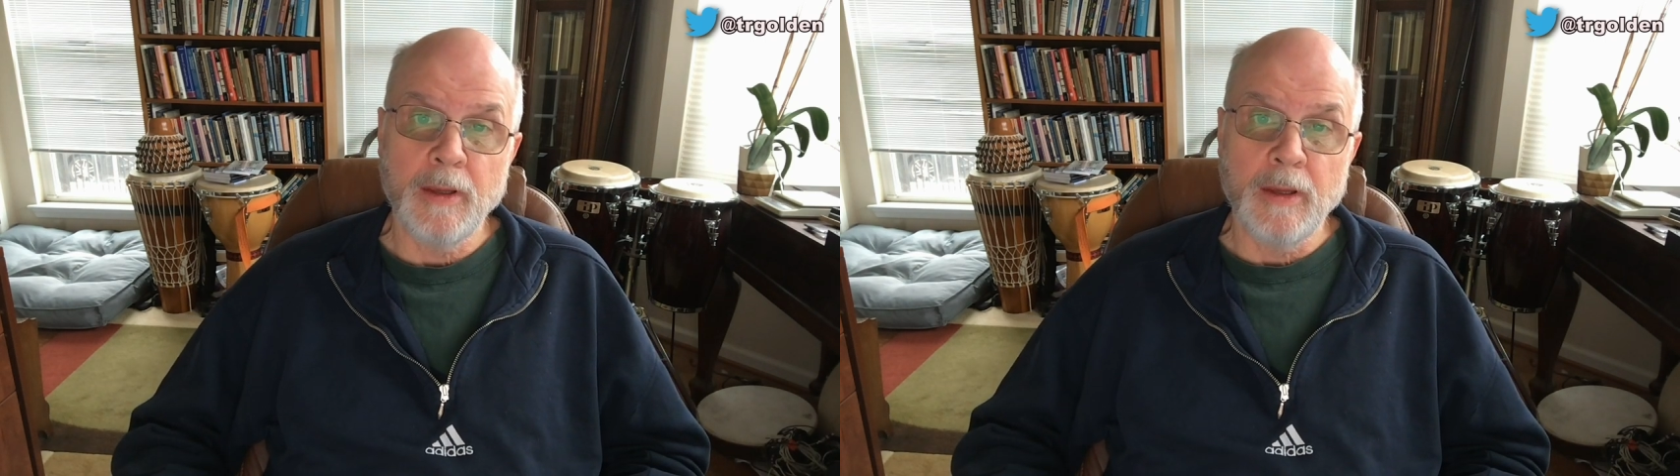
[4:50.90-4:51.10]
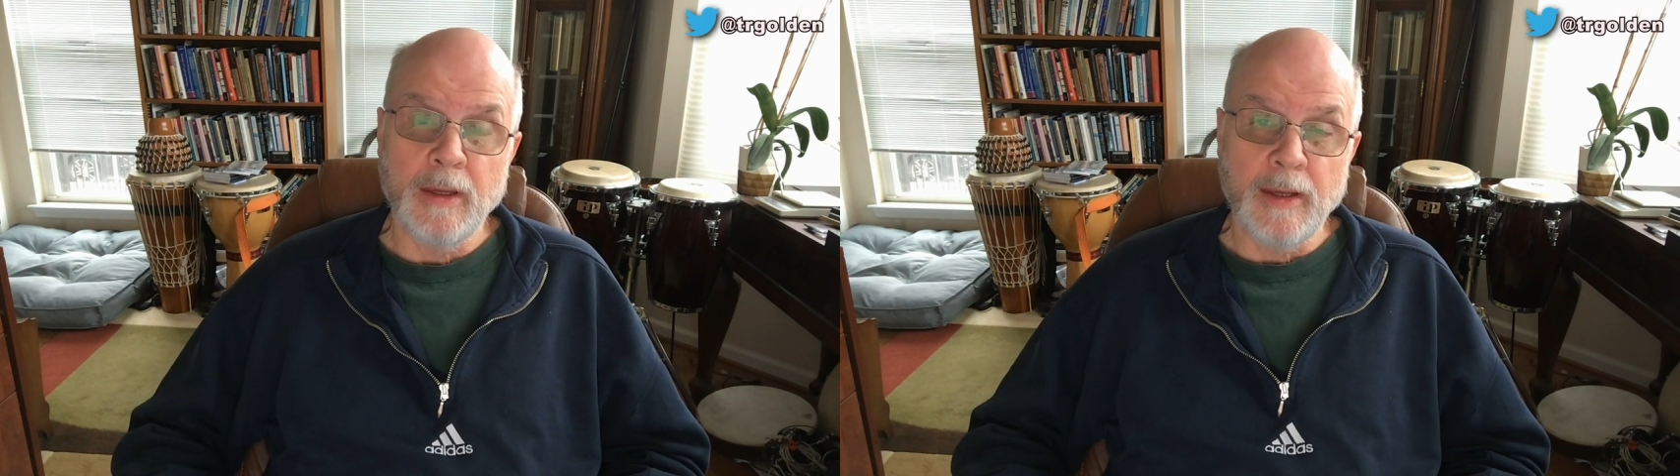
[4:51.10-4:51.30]

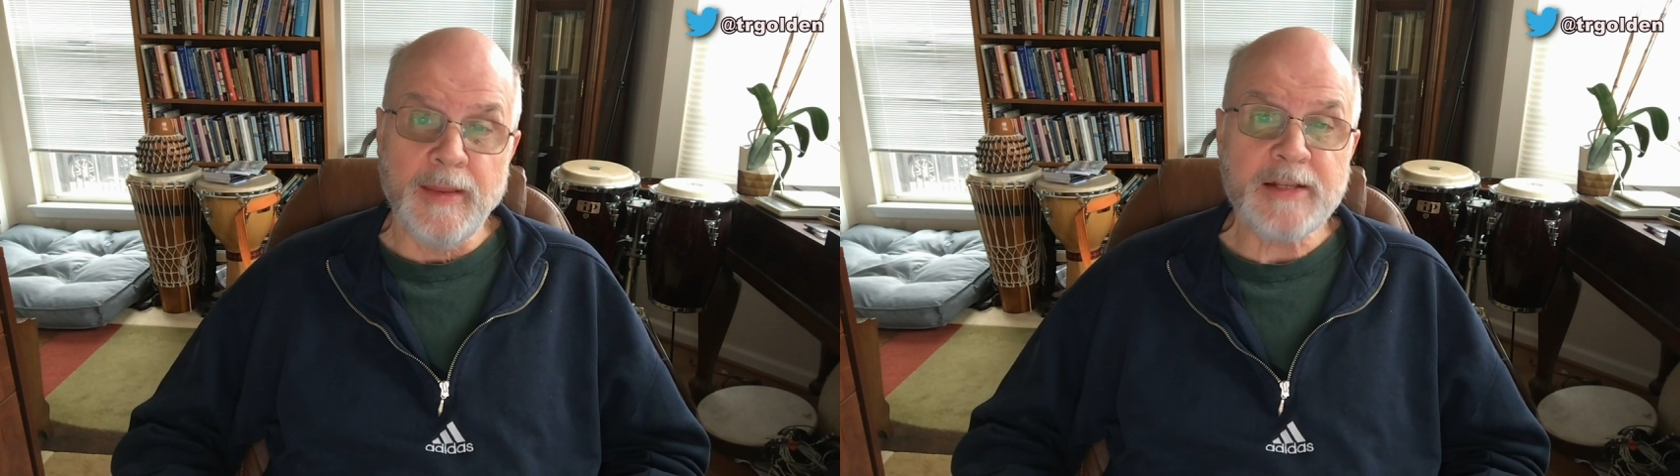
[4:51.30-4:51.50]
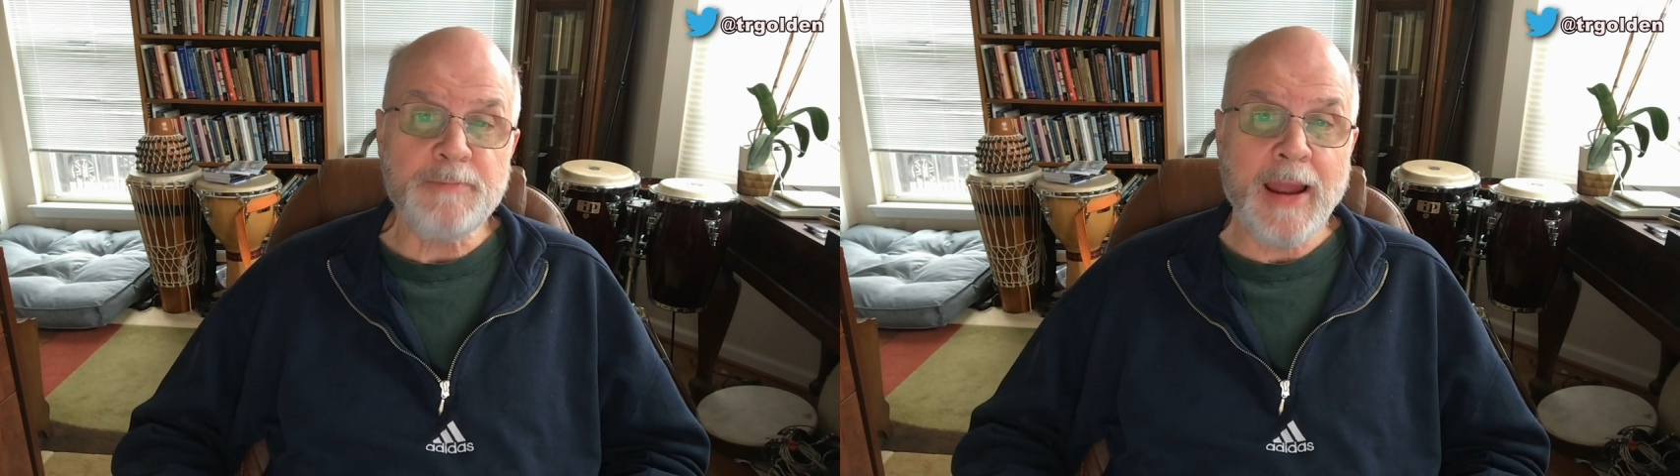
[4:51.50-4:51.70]
And
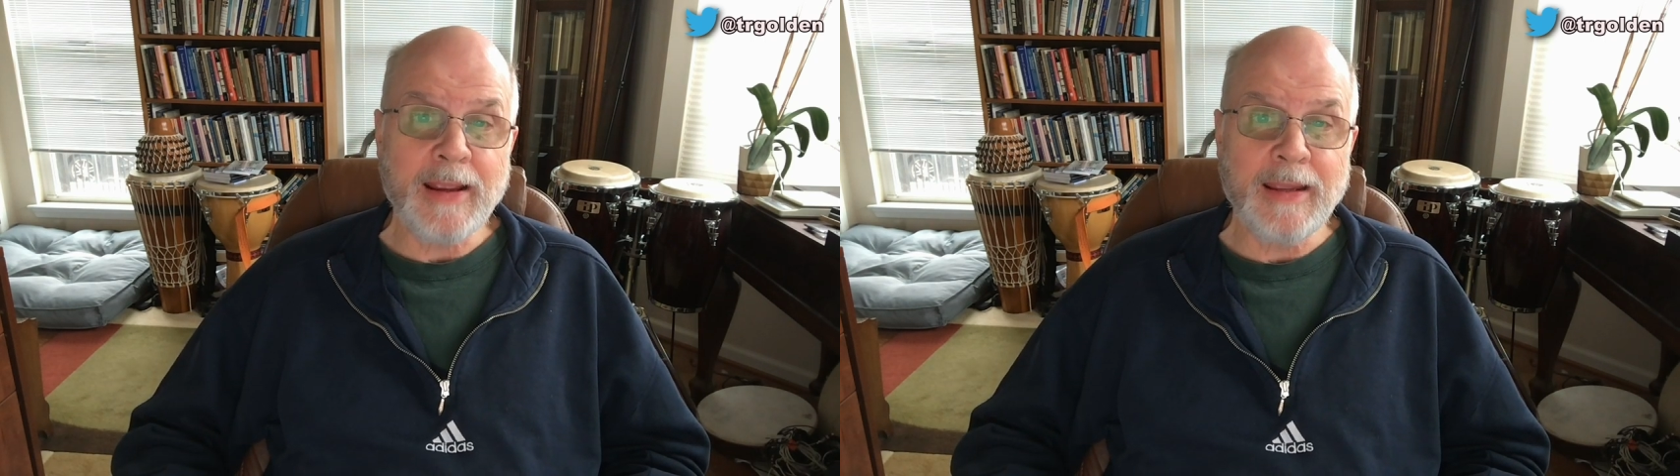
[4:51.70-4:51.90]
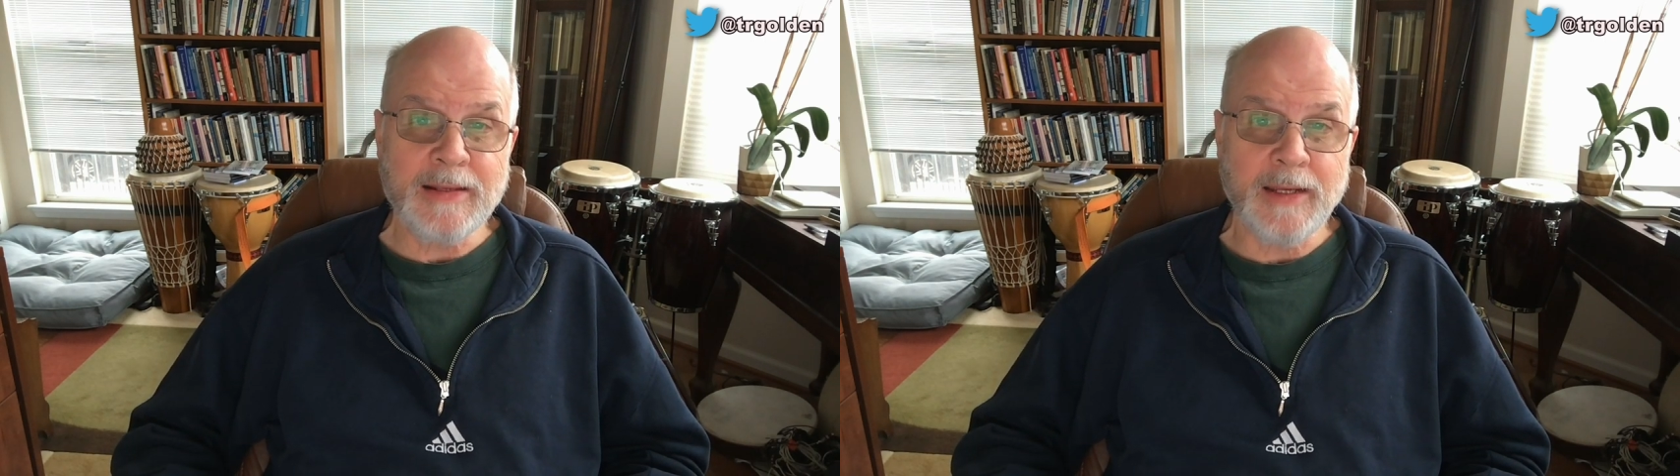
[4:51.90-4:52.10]
that's my
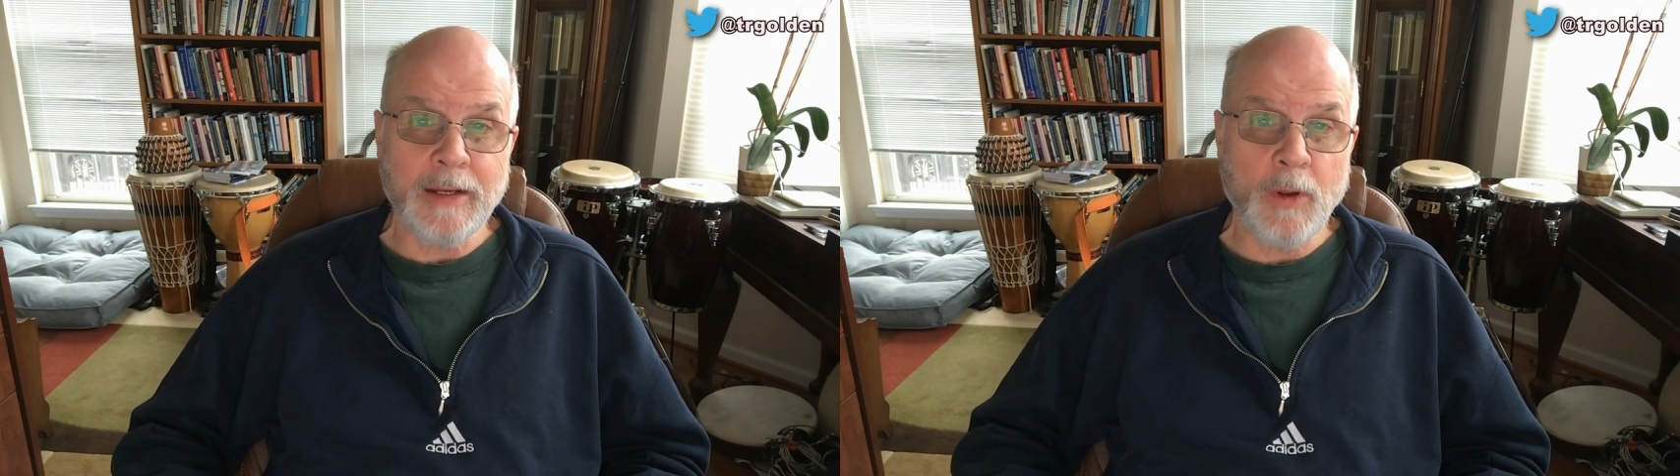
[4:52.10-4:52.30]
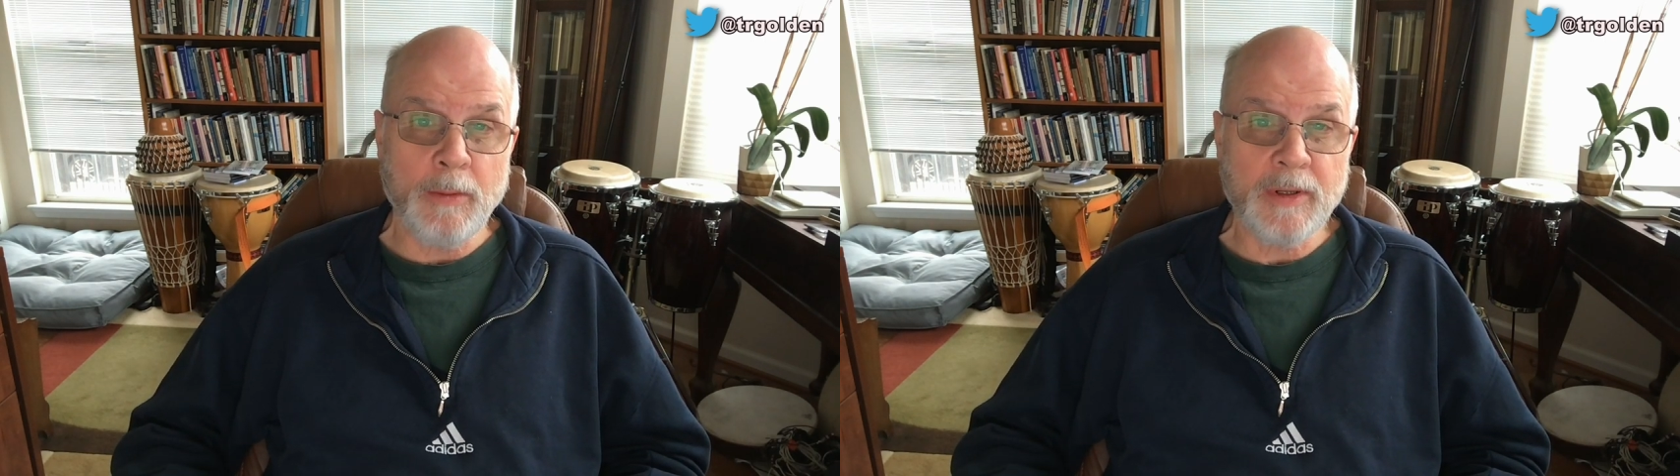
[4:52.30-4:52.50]
guess
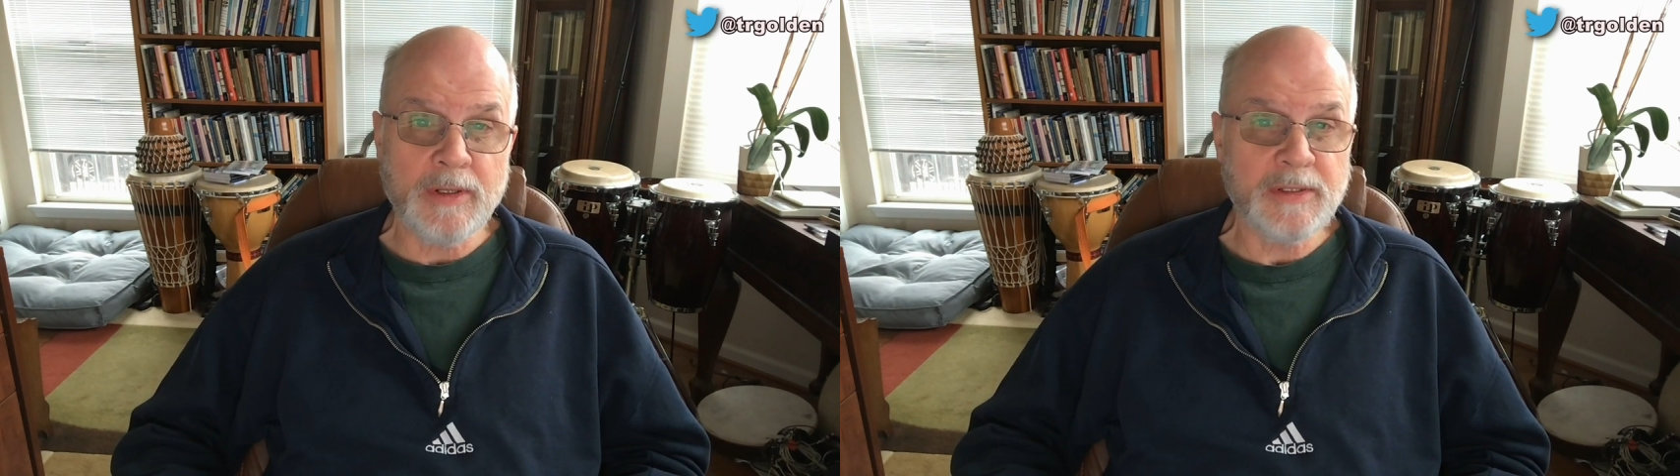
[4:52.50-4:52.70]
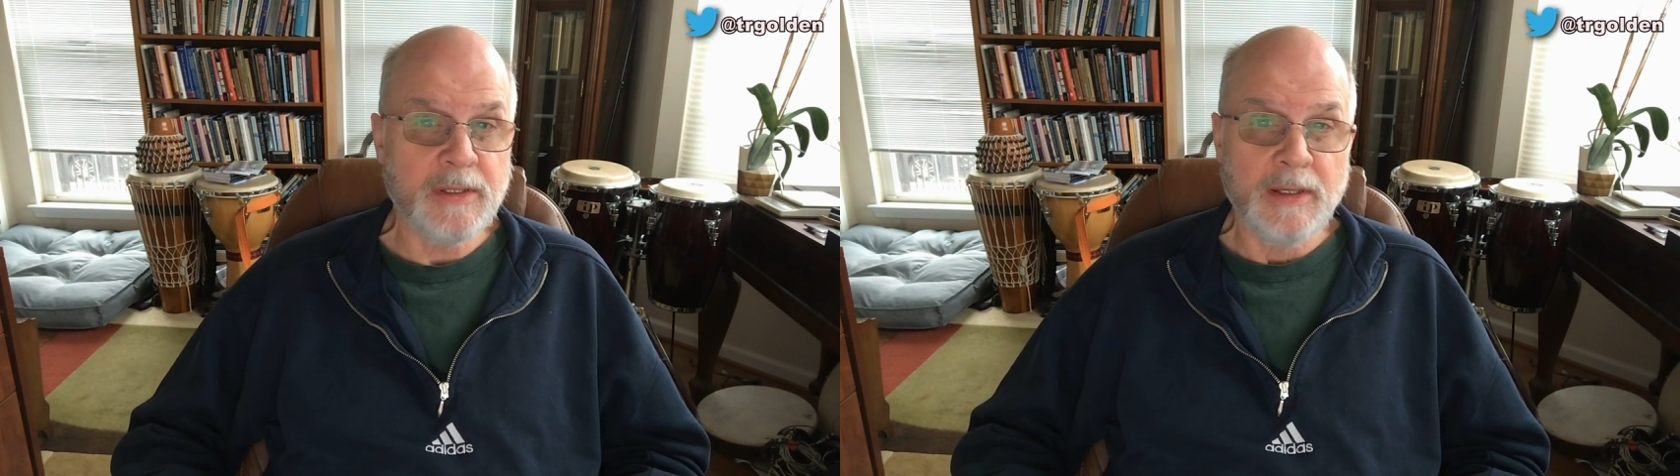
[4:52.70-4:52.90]
anyway, because,